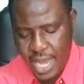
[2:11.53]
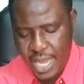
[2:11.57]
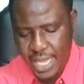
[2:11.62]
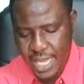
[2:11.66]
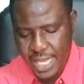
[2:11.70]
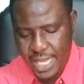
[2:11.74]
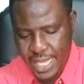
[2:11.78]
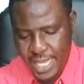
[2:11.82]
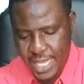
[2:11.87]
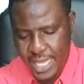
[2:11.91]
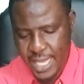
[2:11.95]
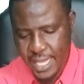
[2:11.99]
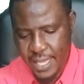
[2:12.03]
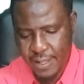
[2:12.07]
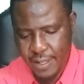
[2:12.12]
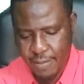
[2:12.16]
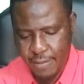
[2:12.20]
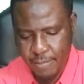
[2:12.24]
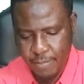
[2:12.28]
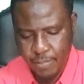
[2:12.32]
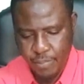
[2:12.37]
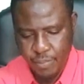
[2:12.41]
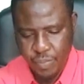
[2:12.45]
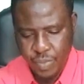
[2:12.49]
by
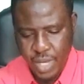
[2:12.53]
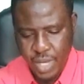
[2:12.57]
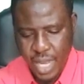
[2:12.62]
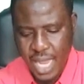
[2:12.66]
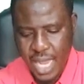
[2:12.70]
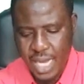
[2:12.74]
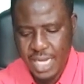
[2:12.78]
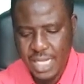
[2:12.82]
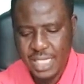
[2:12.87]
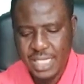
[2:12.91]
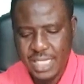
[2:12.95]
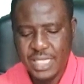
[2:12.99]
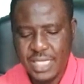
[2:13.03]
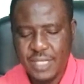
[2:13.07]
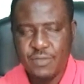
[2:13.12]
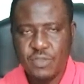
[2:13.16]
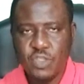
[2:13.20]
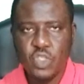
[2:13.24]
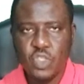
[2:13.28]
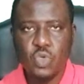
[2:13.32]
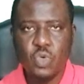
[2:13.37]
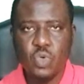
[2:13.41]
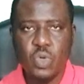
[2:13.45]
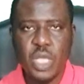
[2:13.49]
K, and it
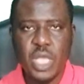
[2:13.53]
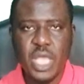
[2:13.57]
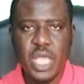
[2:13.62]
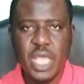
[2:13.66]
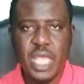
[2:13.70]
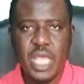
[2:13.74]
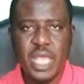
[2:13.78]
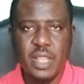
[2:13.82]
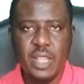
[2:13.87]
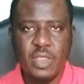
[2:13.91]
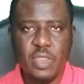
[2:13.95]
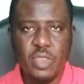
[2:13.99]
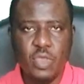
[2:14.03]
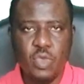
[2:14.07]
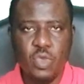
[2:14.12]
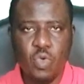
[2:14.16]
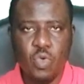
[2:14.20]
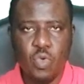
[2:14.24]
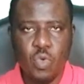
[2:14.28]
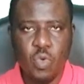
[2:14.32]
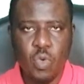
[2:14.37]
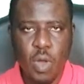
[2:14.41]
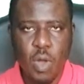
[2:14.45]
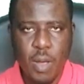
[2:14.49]
gives you a
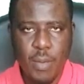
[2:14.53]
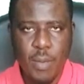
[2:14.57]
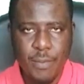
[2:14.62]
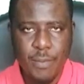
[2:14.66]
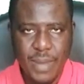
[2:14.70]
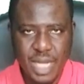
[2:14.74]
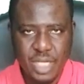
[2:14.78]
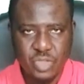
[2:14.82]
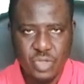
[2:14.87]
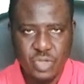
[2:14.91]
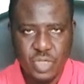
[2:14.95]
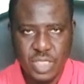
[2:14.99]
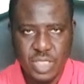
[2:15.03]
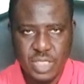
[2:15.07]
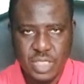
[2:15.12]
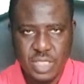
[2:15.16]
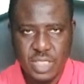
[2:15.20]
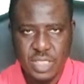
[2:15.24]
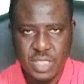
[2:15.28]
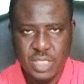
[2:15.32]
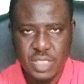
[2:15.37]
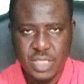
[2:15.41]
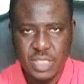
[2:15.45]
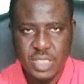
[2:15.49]
new
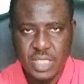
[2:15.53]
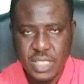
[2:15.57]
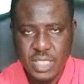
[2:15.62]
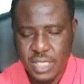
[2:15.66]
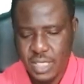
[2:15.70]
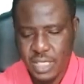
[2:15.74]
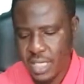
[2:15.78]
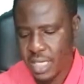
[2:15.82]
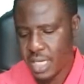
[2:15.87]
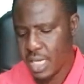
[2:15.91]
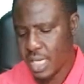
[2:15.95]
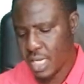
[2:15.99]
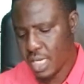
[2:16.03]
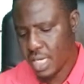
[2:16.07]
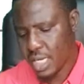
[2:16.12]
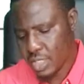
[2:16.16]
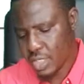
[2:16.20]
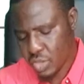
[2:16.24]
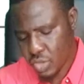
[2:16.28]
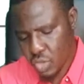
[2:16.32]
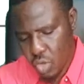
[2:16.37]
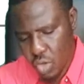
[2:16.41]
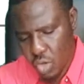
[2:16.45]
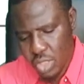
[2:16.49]
matrix C.
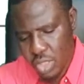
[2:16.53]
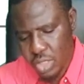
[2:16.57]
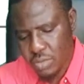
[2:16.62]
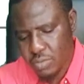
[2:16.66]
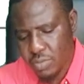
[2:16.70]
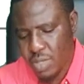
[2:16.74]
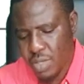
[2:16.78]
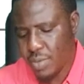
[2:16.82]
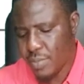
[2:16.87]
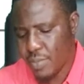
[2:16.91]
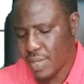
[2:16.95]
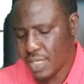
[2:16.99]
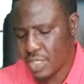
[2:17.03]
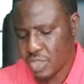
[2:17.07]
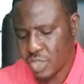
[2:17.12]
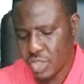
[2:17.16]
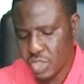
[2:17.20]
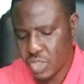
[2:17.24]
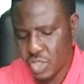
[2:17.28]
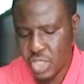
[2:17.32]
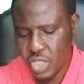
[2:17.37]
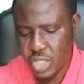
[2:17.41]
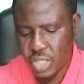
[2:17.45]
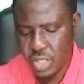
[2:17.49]
Let's call it maybe
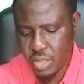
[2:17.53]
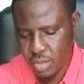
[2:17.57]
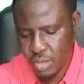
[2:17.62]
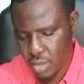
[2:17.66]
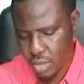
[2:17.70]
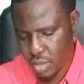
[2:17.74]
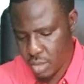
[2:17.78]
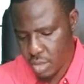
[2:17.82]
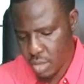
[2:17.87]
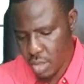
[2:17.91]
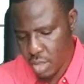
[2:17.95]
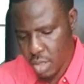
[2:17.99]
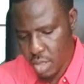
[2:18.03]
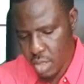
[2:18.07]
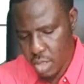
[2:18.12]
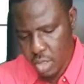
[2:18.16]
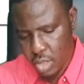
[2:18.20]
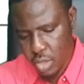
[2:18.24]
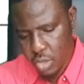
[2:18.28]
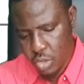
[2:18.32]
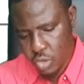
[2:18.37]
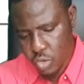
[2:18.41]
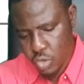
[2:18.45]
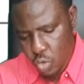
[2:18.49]
matrix C.
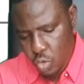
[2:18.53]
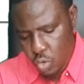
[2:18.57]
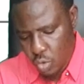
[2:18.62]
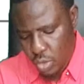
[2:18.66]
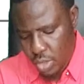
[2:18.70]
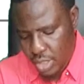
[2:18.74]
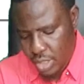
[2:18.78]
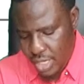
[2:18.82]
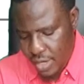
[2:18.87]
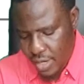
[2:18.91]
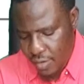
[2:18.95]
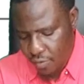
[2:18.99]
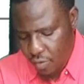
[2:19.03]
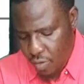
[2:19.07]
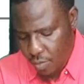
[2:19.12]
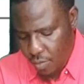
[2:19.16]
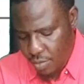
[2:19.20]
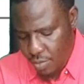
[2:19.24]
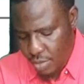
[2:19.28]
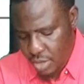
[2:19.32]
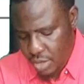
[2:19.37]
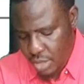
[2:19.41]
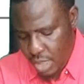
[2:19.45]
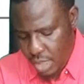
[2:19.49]
So it
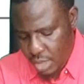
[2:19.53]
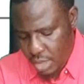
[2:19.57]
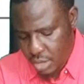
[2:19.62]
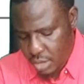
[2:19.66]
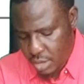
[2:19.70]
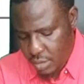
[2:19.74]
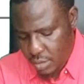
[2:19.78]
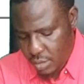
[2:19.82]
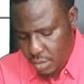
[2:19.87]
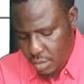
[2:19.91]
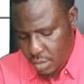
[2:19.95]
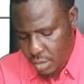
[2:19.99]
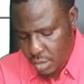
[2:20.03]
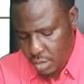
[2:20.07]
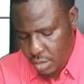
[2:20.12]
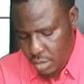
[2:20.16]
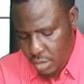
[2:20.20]
therefore means that